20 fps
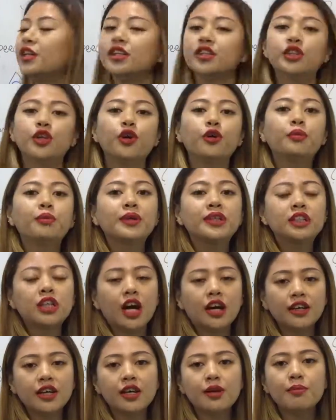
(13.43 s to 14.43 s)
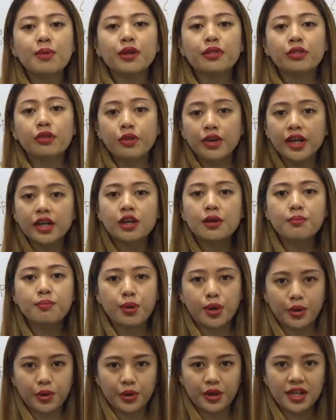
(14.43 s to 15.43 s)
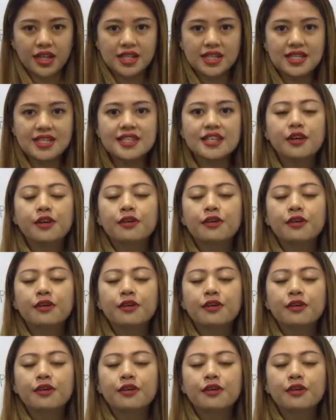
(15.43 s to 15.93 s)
So we'll be talking about three components.